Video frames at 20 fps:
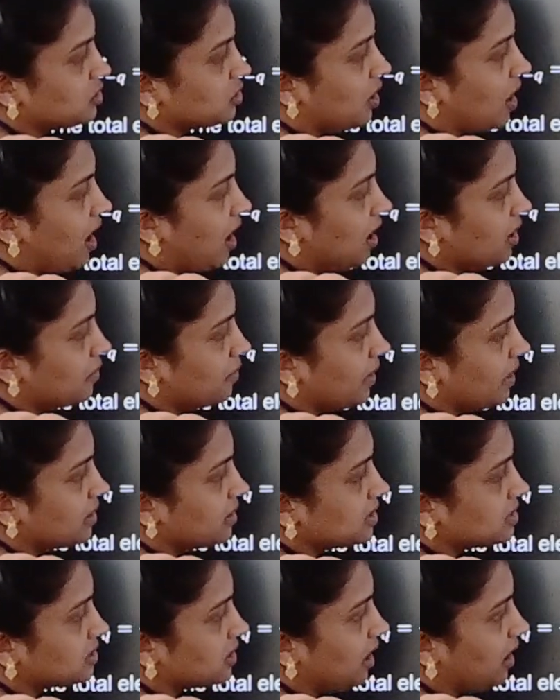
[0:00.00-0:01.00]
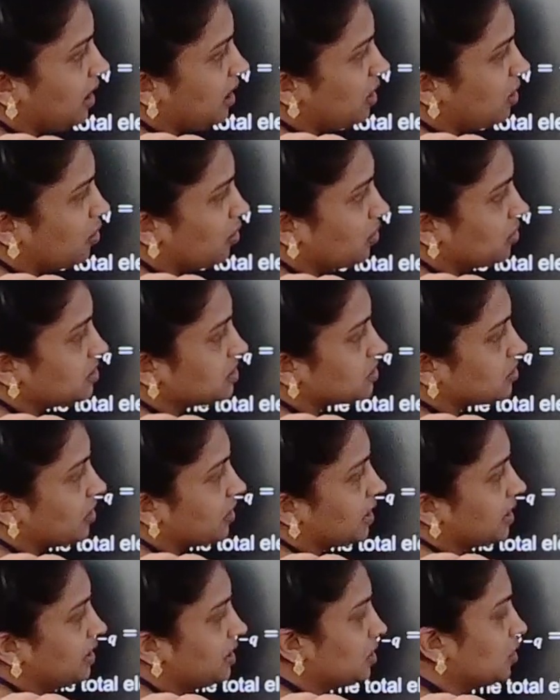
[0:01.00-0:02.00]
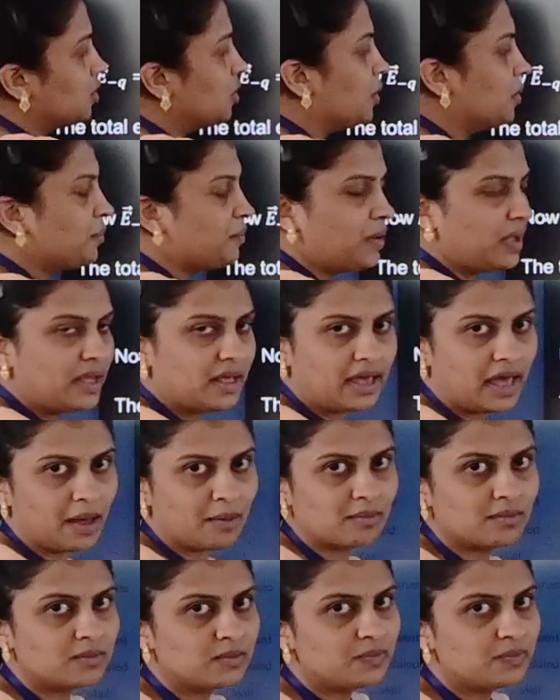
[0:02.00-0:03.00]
So R minus A whole square into P cap.